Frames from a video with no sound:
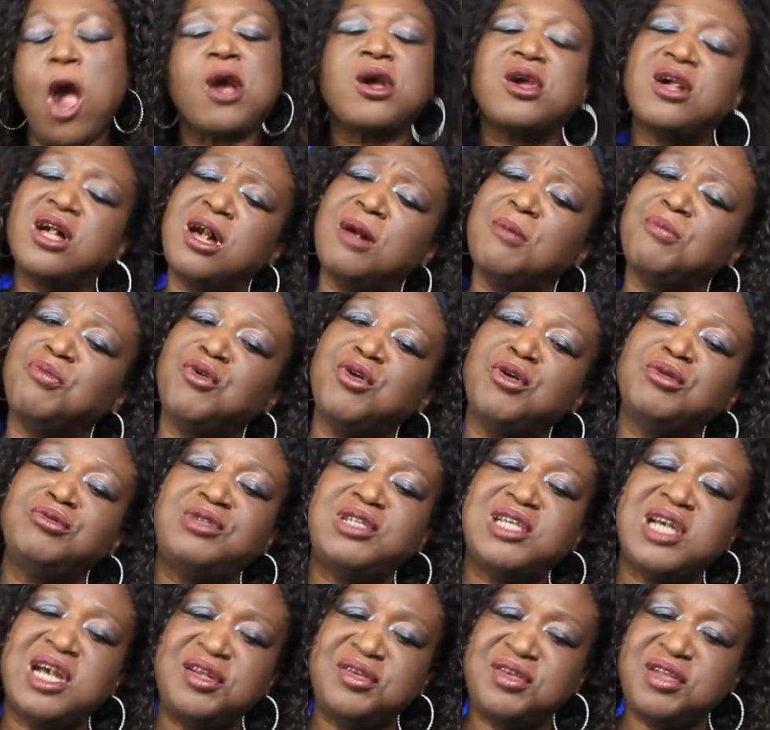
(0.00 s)
Come through,
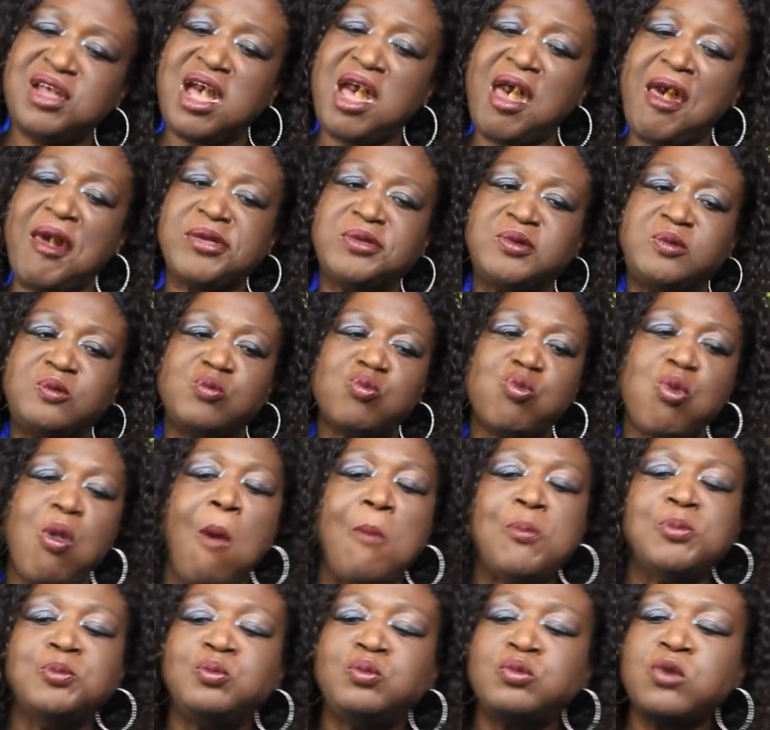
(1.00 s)
turn down.
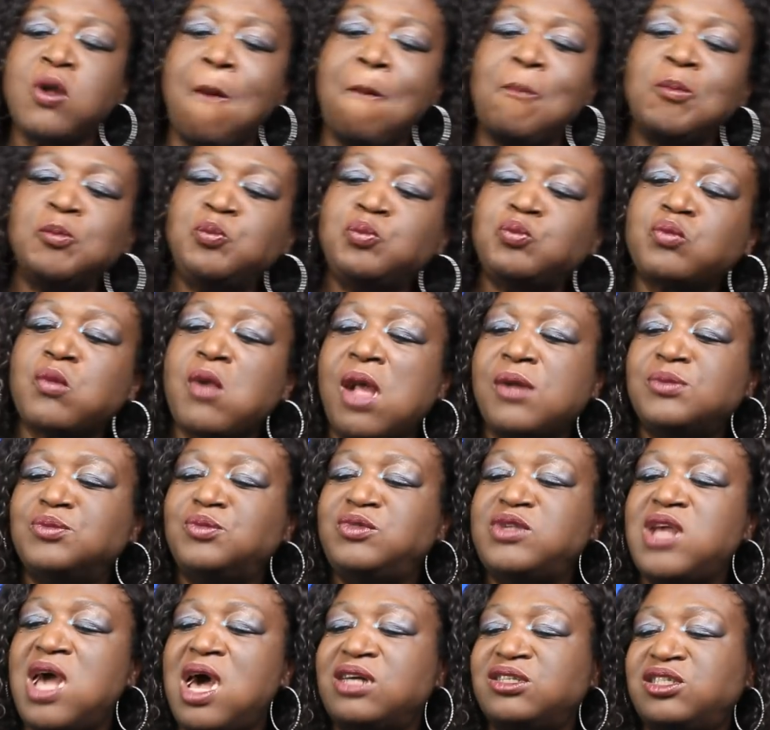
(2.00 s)

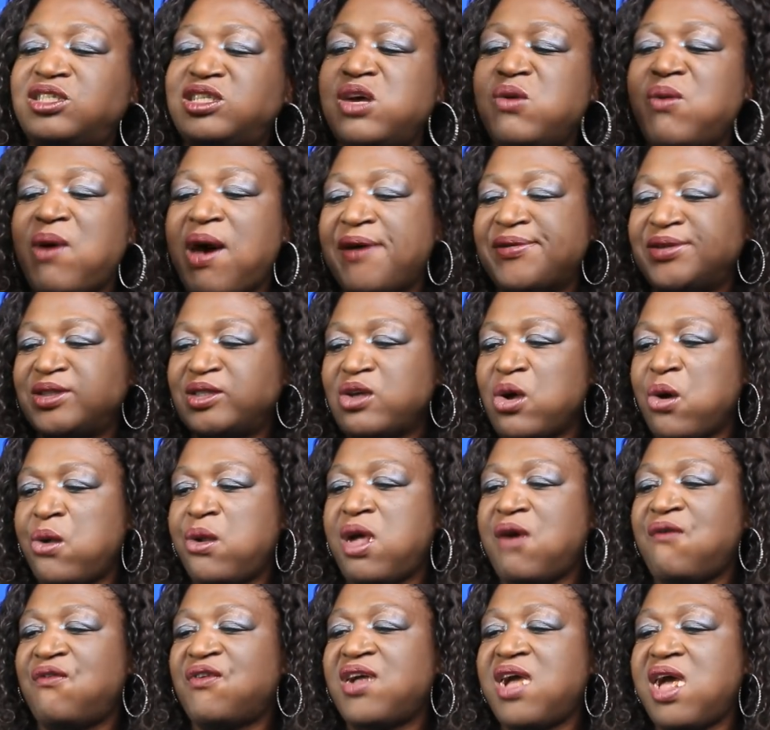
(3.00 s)
Y'all see where I was going?
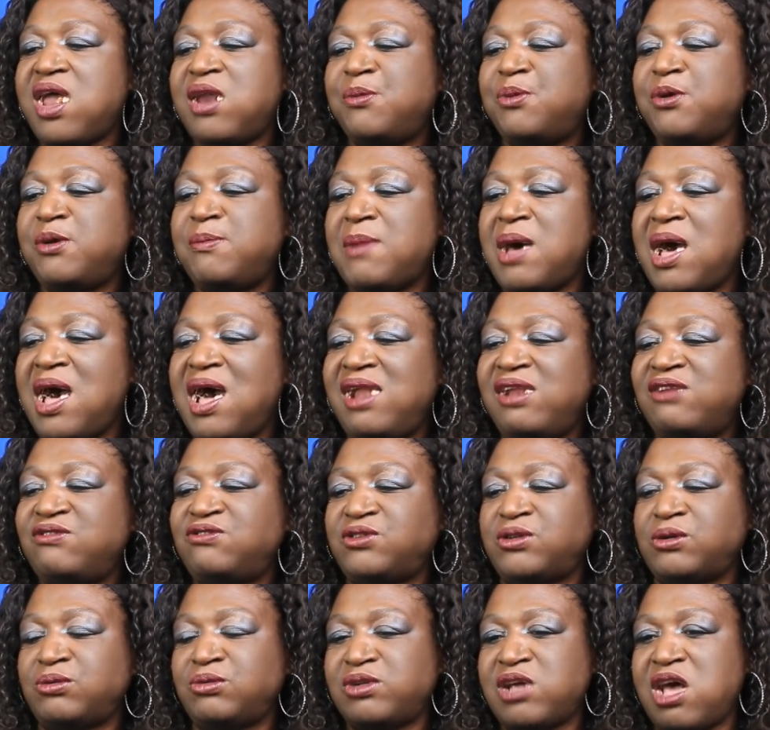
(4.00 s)
I forgot to put my olives
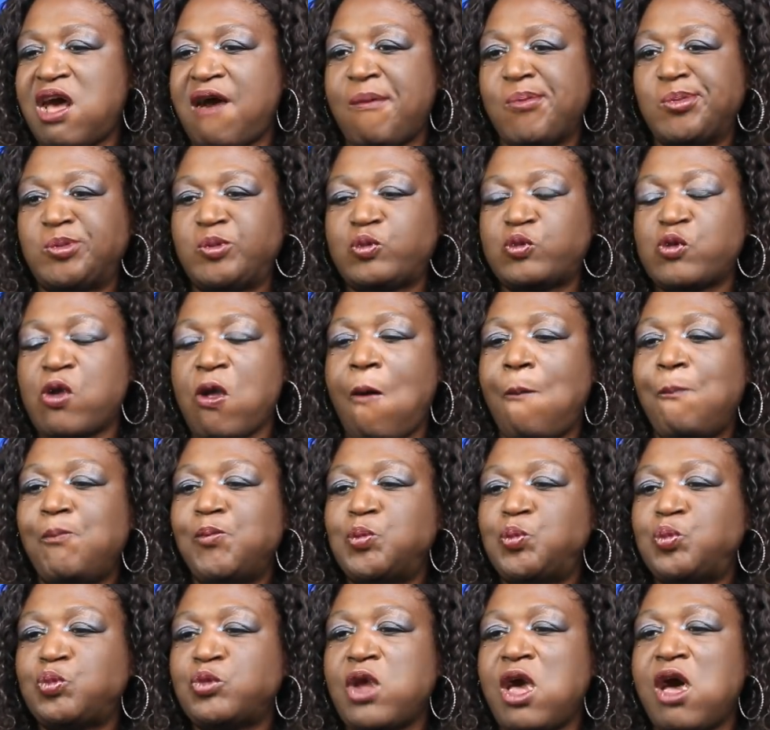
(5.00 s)
on top
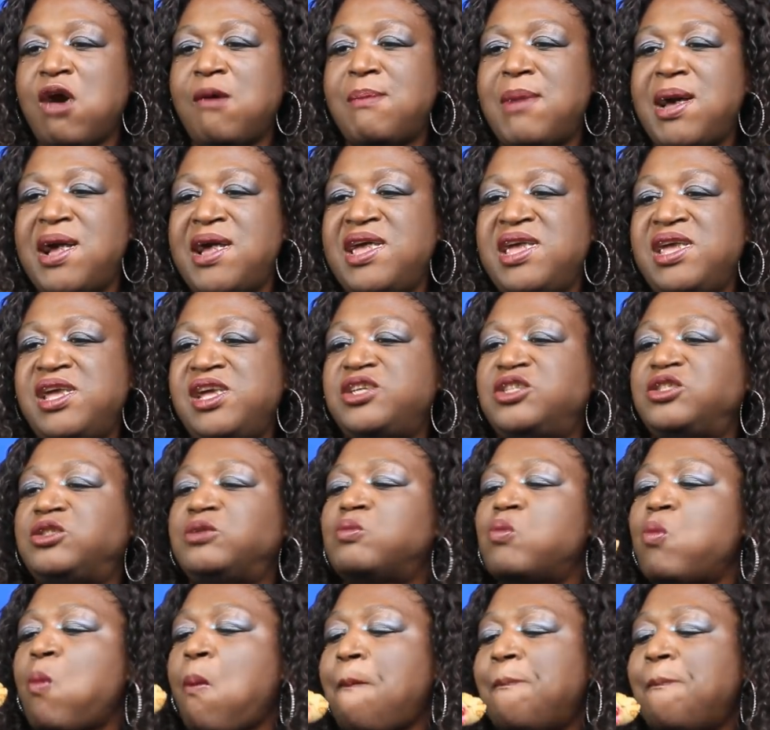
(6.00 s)
of my eggs.